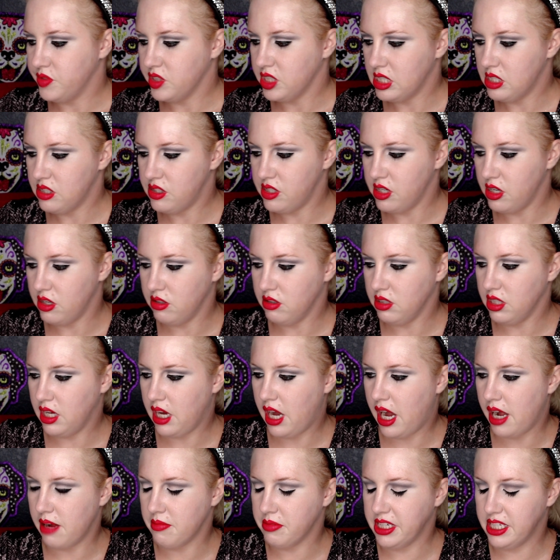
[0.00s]
So
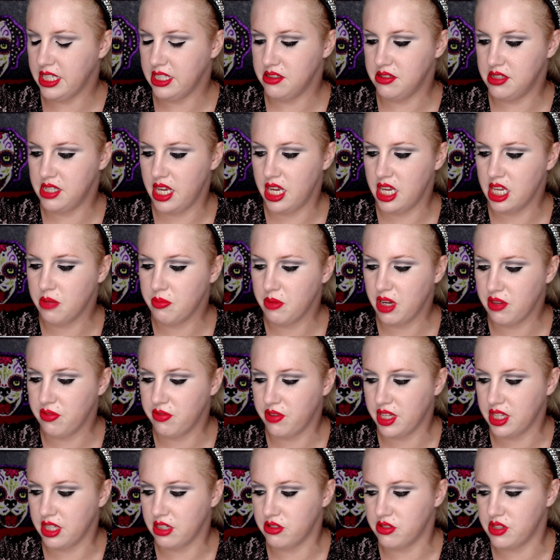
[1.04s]
I'm going to take my
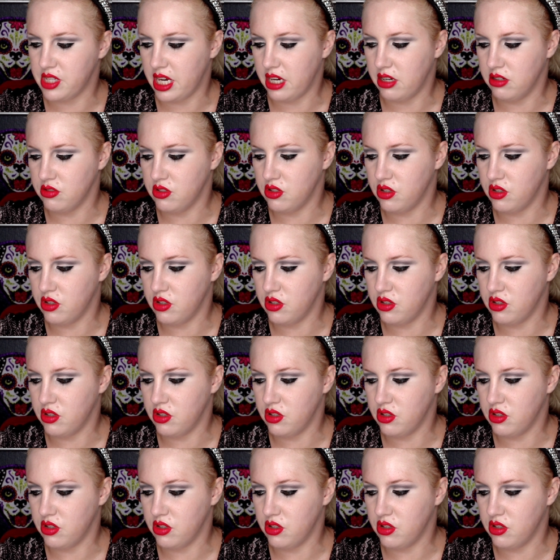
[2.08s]
feathers out.